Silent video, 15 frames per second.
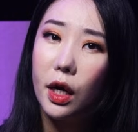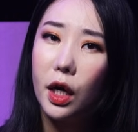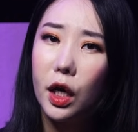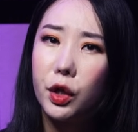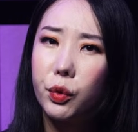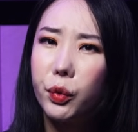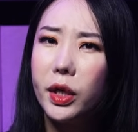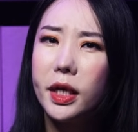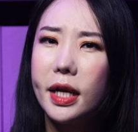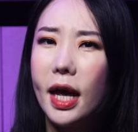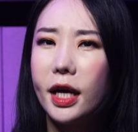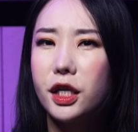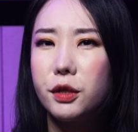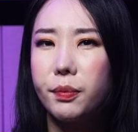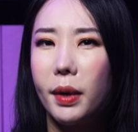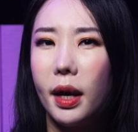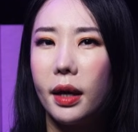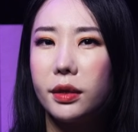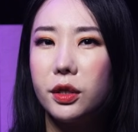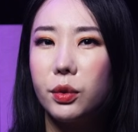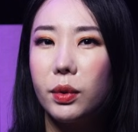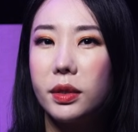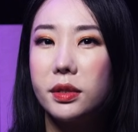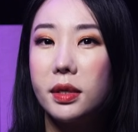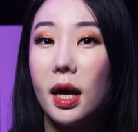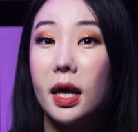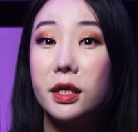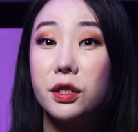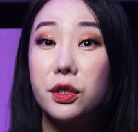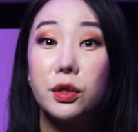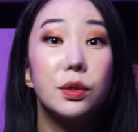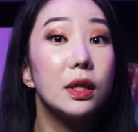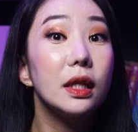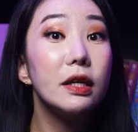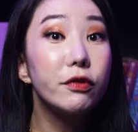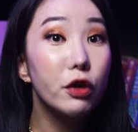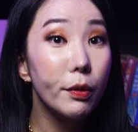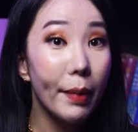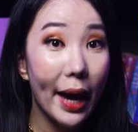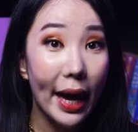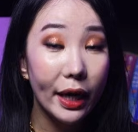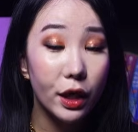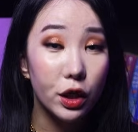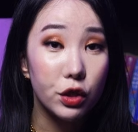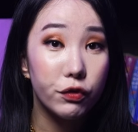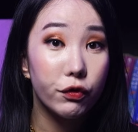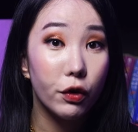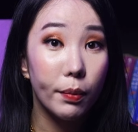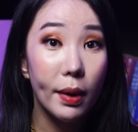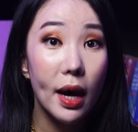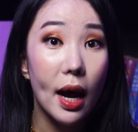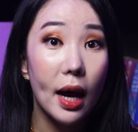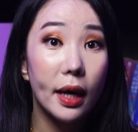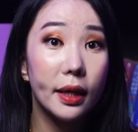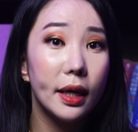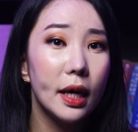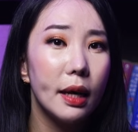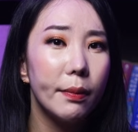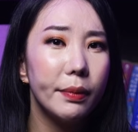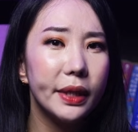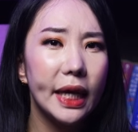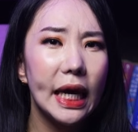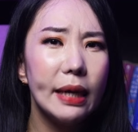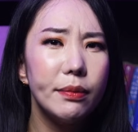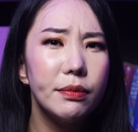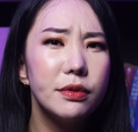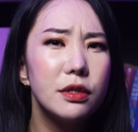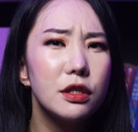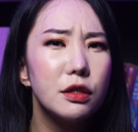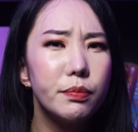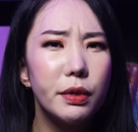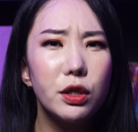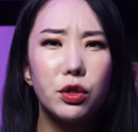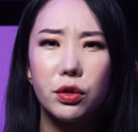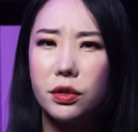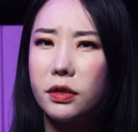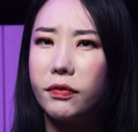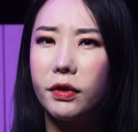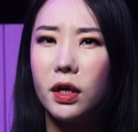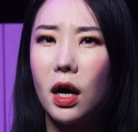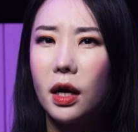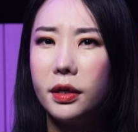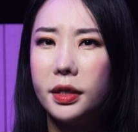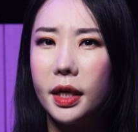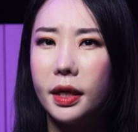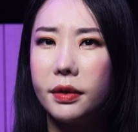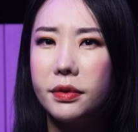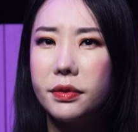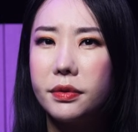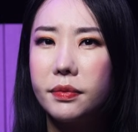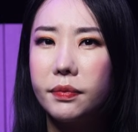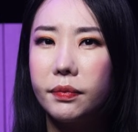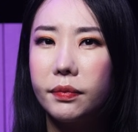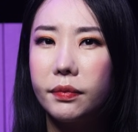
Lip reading: A Korean expat who was asked to deliver a package for Pak became suspicious of the contents.